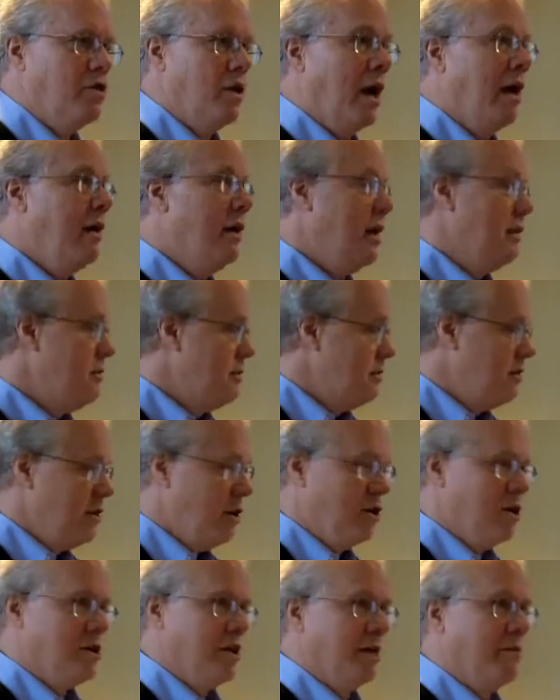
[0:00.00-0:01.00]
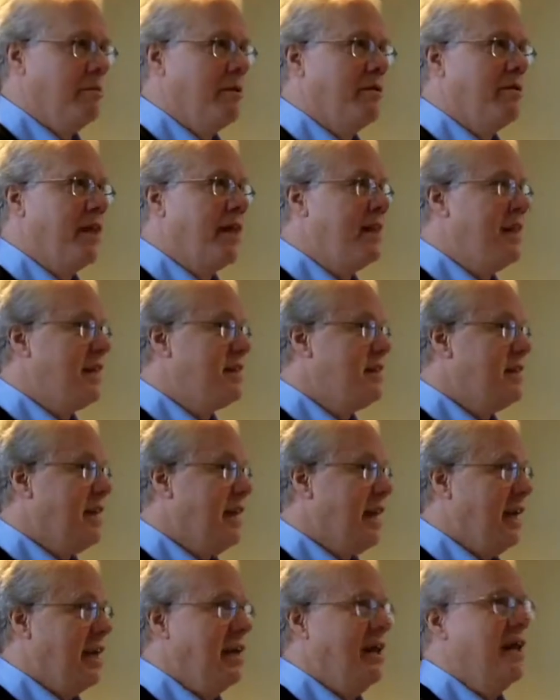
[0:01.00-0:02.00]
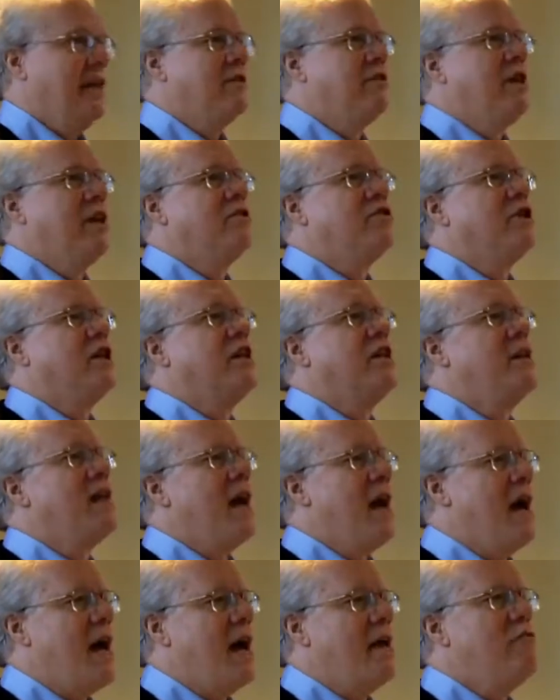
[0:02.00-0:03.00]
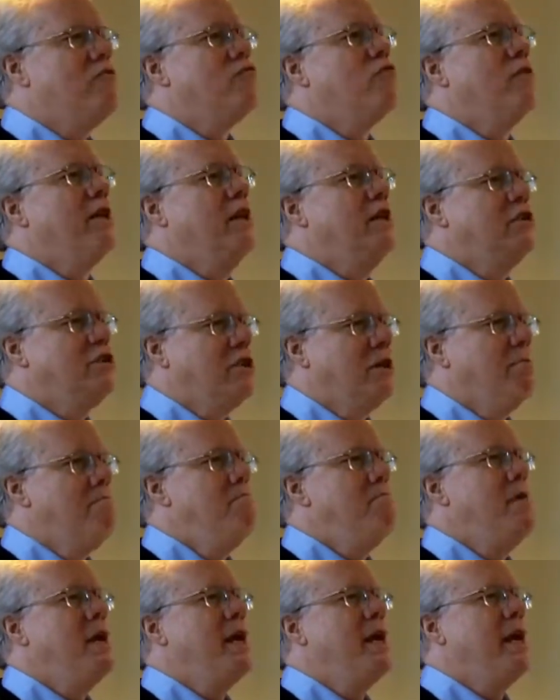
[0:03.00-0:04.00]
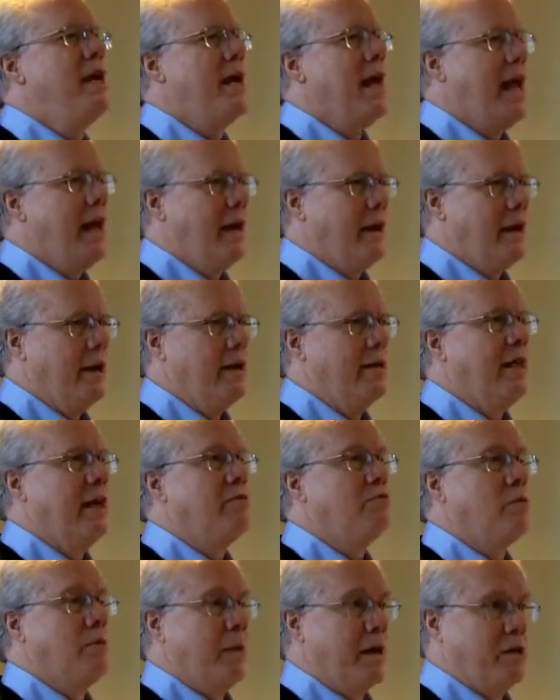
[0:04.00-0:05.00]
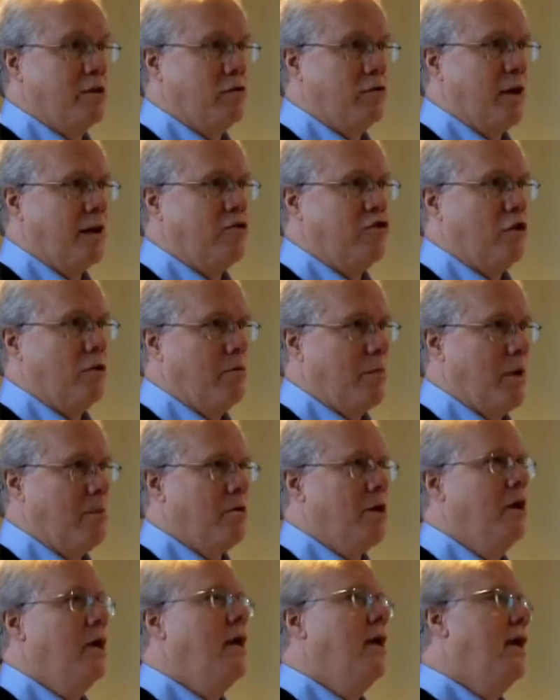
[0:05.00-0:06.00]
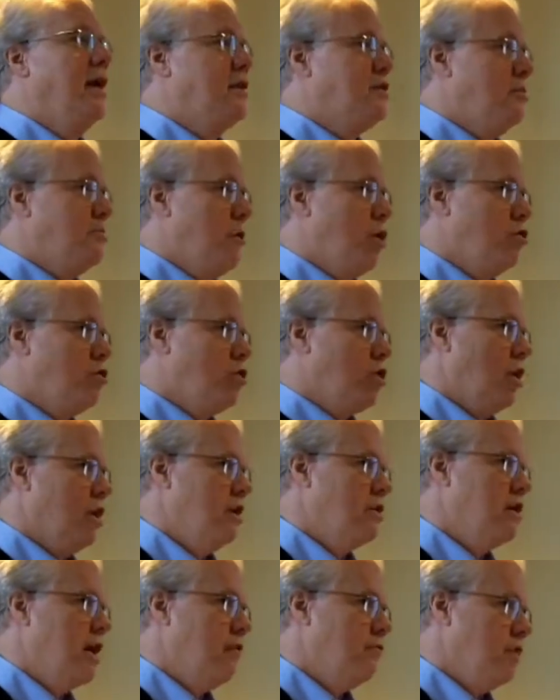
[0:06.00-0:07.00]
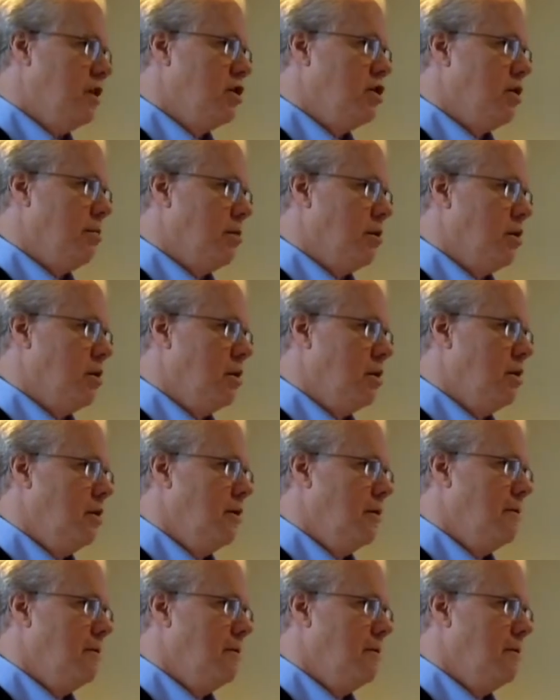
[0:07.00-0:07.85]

So seriously, but that's again, it's a non-reason mediated, that's what makes it red zone, remember? It's emotional, it's not reasonable.